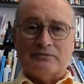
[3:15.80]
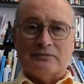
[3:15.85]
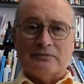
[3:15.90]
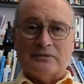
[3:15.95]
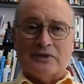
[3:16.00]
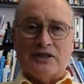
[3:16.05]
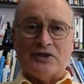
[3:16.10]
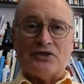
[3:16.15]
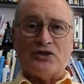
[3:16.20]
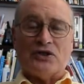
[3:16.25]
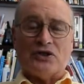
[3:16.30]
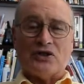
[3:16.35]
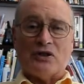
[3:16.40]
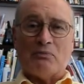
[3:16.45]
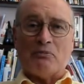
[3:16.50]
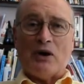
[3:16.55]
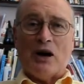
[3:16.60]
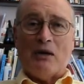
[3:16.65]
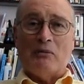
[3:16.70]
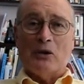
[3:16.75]
It's just a
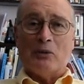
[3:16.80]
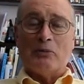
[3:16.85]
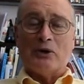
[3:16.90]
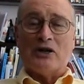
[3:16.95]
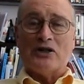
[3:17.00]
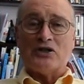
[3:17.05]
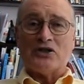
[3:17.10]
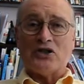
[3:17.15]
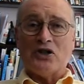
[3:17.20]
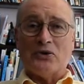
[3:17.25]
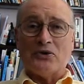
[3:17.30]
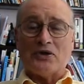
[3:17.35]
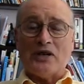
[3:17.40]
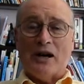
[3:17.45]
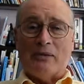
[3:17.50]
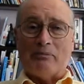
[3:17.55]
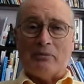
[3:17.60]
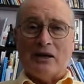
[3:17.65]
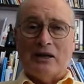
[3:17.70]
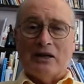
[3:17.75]
problem when it shows
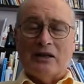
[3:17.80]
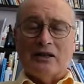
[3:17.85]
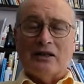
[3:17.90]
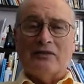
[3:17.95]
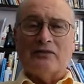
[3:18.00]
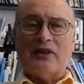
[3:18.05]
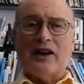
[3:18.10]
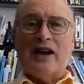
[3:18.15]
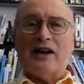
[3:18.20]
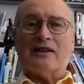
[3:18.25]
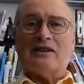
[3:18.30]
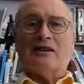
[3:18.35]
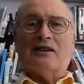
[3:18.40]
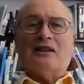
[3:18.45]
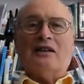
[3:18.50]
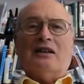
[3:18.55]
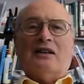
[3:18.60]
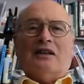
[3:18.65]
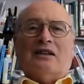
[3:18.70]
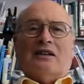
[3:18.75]
up. In fact,
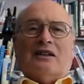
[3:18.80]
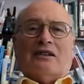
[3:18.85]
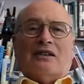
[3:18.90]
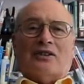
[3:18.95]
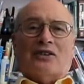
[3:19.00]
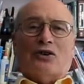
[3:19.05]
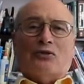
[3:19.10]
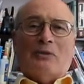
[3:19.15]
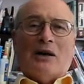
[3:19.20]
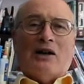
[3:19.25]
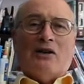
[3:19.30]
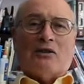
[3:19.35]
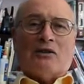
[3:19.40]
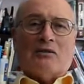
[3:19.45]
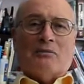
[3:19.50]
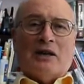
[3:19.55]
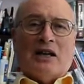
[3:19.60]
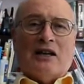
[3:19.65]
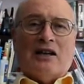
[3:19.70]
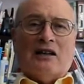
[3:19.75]
the Nobel
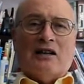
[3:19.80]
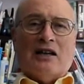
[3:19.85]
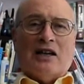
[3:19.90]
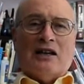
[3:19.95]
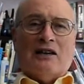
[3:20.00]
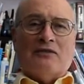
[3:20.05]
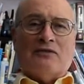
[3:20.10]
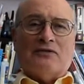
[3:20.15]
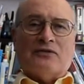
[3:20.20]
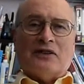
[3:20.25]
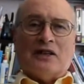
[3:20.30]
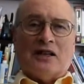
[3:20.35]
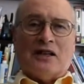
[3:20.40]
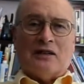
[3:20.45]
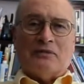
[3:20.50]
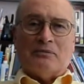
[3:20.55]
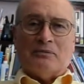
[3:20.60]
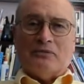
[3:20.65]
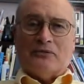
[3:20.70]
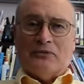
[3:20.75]
Committee gave
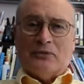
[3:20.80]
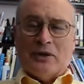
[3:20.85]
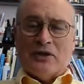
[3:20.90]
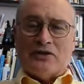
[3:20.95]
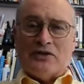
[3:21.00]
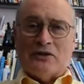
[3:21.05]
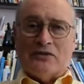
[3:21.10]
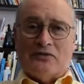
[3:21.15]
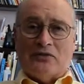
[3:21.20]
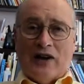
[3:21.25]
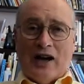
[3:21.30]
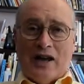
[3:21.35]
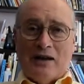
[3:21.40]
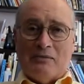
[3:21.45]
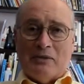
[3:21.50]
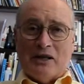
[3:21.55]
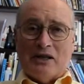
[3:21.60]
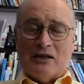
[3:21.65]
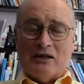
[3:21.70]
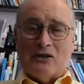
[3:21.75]
Richard
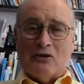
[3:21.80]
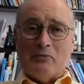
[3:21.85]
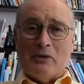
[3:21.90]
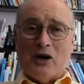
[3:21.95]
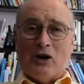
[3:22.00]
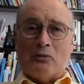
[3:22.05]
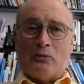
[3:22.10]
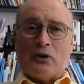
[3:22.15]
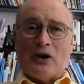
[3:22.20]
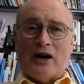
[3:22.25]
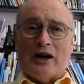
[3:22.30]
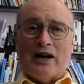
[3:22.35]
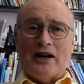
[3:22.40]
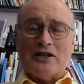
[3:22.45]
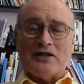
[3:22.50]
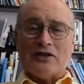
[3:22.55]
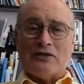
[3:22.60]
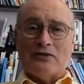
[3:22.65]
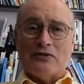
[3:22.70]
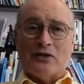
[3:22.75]
Feynman a Nobel
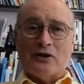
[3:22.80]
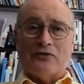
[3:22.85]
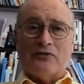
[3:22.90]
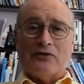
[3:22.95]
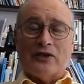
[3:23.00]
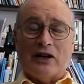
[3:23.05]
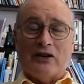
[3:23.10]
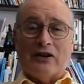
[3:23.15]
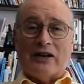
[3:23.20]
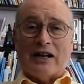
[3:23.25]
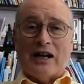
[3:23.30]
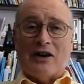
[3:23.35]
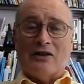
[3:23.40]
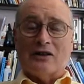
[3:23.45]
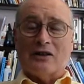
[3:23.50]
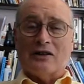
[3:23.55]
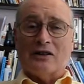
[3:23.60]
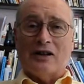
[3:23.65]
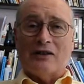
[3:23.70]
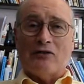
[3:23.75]
Prize for figuring out a
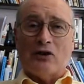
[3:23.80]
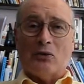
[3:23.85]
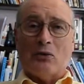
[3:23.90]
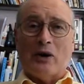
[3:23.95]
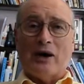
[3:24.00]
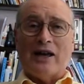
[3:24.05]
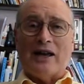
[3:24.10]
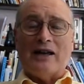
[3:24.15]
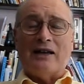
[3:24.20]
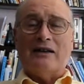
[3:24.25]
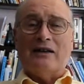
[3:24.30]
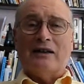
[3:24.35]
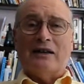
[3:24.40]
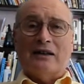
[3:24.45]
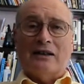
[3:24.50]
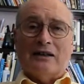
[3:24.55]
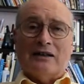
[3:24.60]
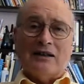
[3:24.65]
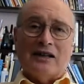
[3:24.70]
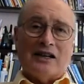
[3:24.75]
clever way
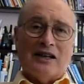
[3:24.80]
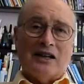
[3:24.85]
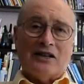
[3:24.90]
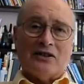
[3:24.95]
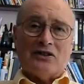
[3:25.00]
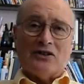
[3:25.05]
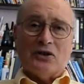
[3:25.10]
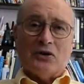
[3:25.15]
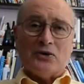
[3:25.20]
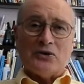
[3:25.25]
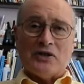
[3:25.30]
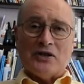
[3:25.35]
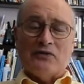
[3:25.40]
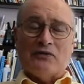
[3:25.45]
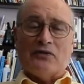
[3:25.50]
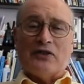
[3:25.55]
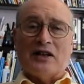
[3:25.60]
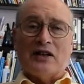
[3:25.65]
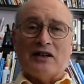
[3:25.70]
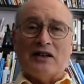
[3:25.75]
to get those
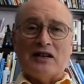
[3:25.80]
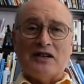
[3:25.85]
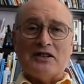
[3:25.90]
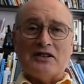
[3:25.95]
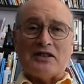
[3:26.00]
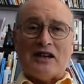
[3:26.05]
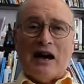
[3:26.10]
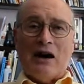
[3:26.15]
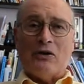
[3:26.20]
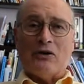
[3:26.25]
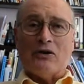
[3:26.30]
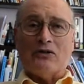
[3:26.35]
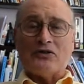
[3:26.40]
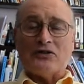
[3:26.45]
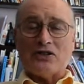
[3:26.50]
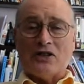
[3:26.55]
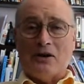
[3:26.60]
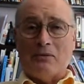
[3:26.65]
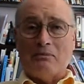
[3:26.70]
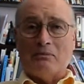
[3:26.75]
infinities out of
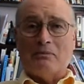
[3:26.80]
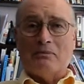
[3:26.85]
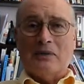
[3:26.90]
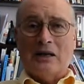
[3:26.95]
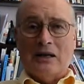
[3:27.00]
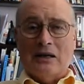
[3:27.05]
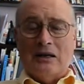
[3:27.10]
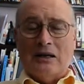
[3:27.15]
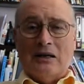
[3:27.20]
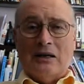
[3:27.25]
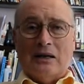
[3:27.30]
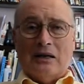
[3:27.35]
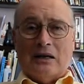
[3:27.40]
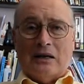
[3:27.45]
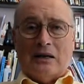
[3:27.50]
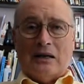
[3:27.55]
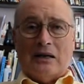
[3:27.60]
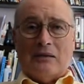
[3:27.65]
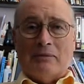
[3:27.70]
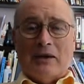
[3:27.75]
some
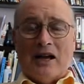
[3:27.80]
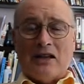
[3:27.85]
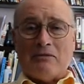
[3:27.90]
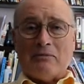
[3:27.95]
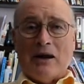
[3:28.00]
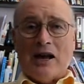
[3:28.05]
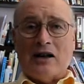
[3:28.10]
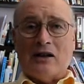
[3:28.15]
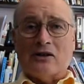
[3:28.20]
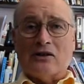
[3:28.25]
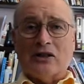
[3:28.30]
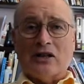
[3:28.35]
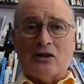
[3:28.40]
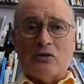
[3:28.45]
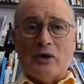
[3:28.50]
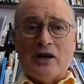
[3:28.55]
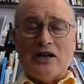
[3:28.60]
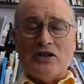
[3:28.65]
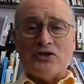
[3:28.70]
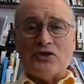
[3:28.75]
mathematical
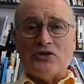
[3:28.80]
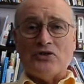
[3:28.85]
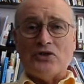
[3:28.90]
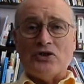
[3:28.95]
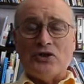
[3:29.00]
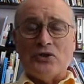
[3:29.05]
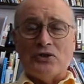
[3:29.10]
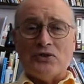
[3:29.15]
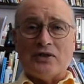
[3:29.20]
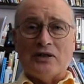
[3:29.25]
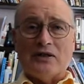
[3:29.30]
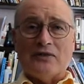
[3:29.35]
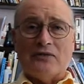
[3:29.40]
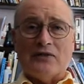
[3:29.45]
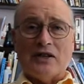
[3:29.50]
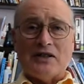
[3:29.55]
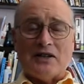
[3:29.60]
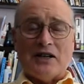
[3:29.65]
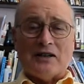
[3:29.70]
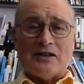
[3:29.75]
equations used in
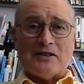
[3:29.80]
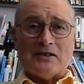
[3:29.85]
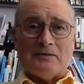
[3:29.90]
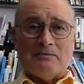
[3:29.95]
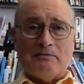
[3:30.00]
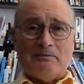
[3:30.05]
physics.